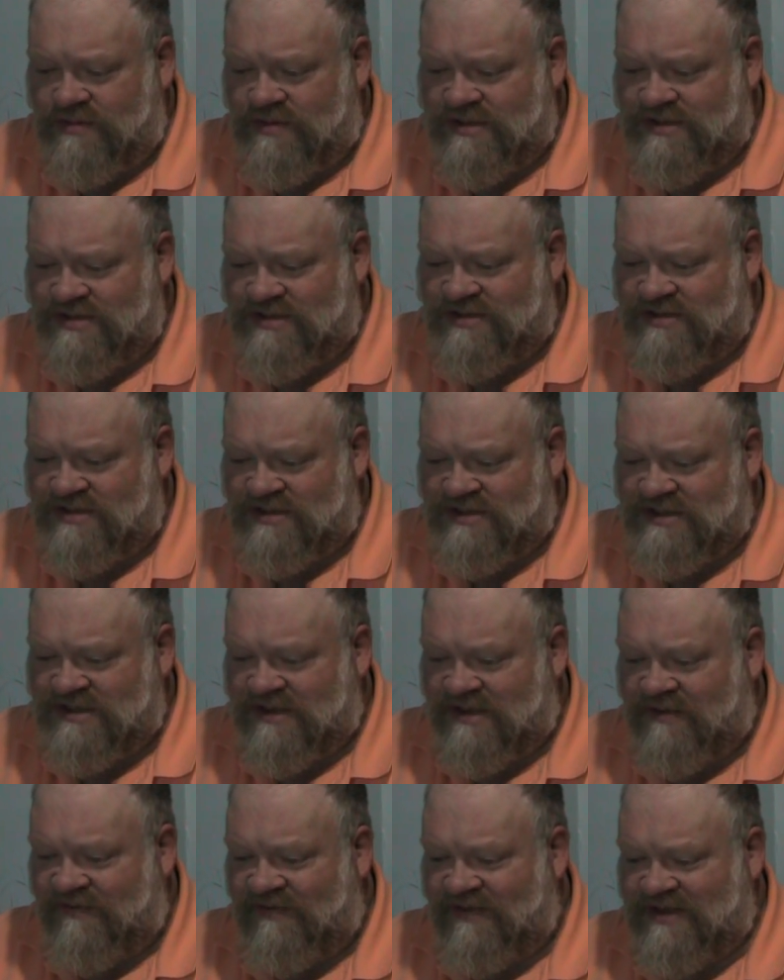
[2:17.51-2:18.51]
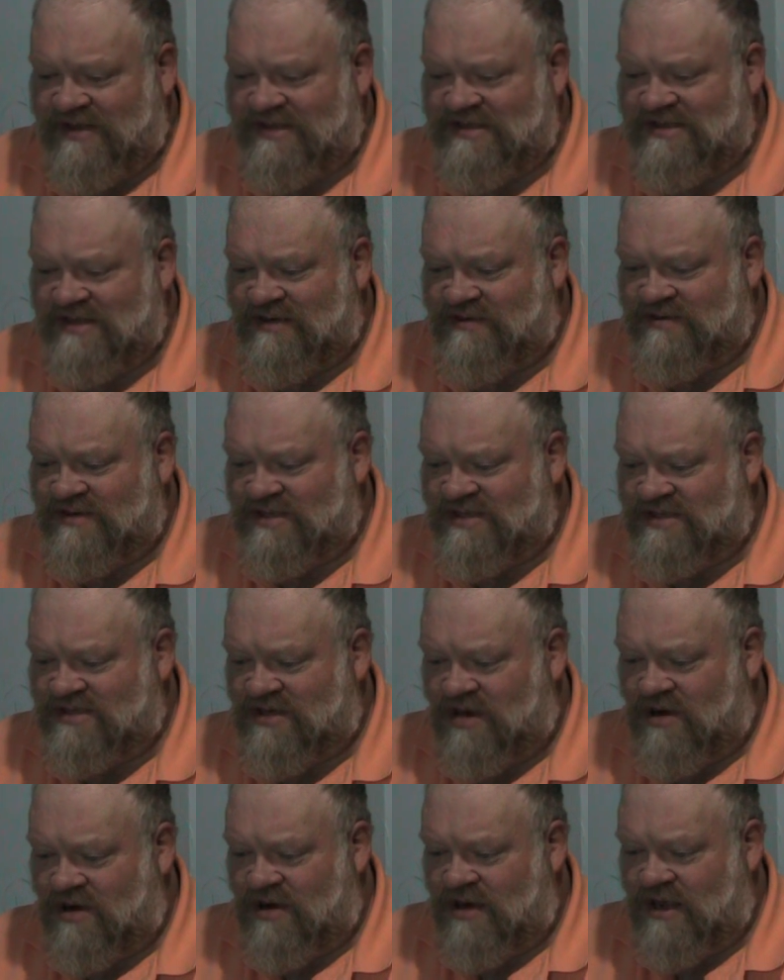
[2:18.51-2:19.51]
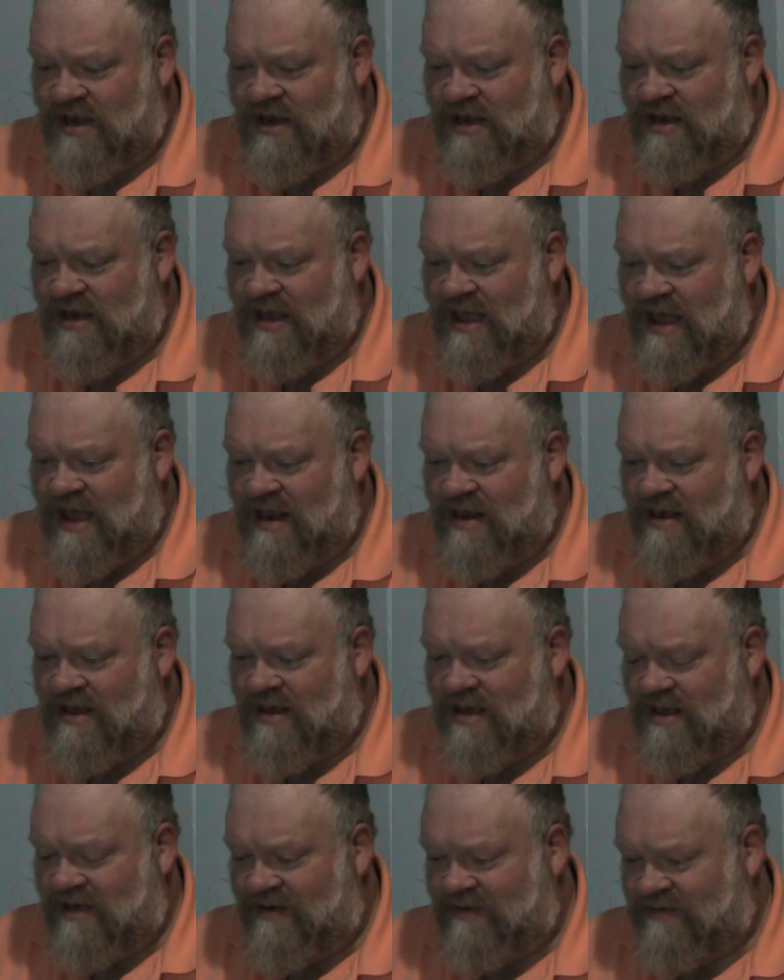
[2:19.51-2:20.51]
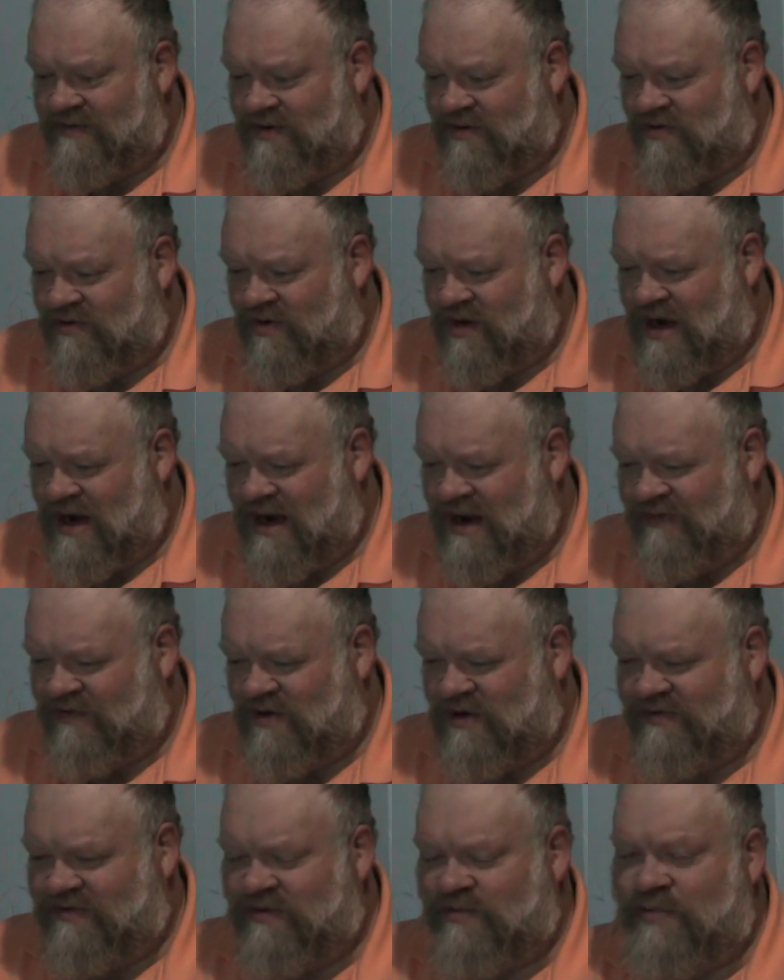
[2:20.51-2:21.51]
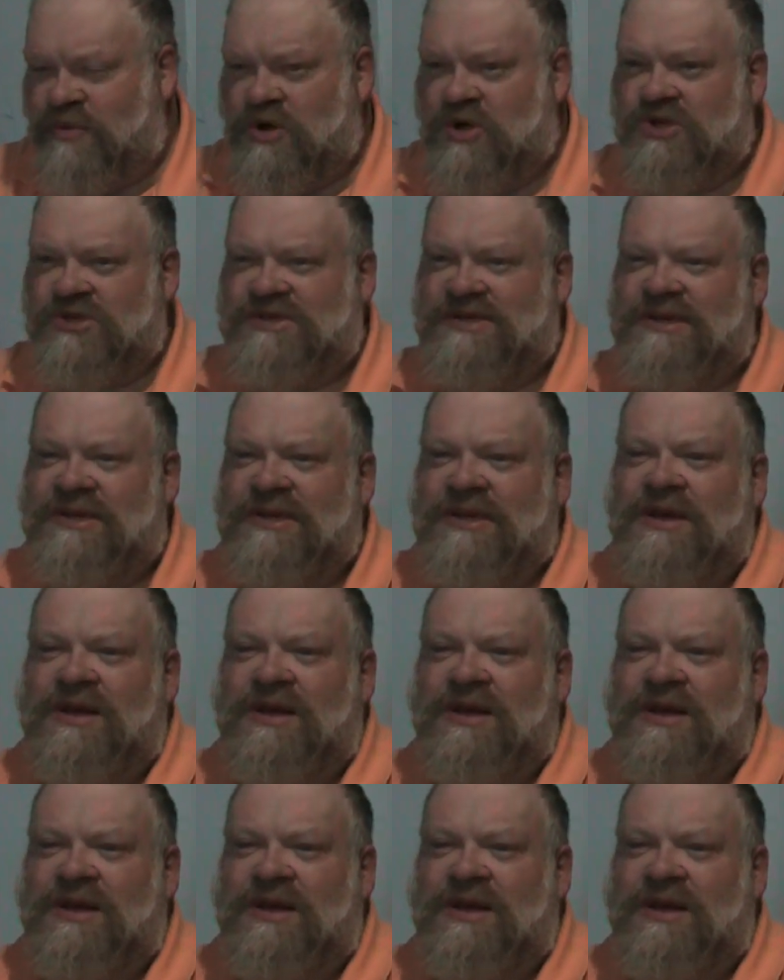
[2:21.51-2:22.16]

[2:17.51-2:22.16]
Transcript: It's the significance of the start and end of arrival of a person.